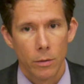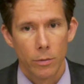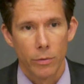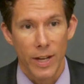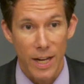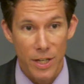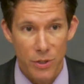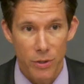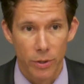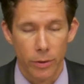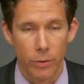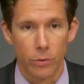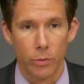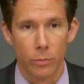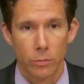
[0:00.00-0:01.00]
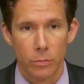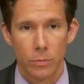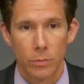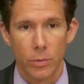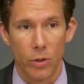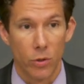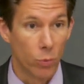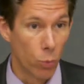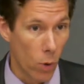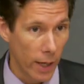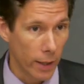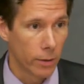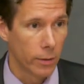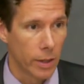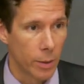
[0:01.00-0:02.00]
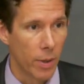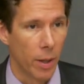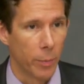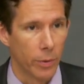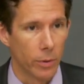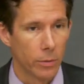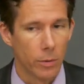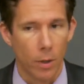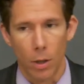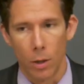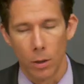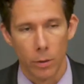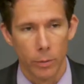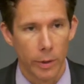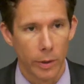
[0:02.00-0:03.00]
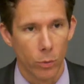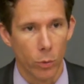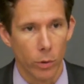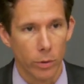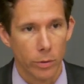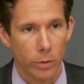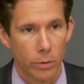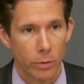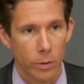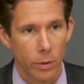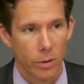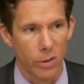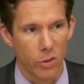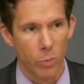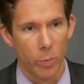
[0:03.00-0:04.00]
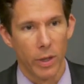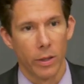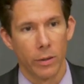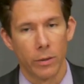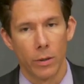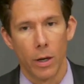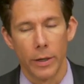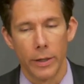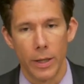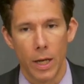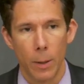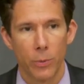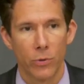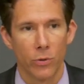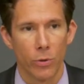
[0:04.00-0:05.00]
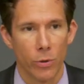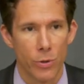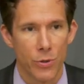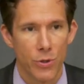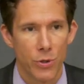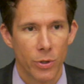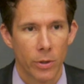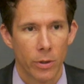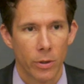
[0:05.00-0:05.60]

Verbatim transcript: Nationalism is wildly popular all around the world. It's been on an upsurge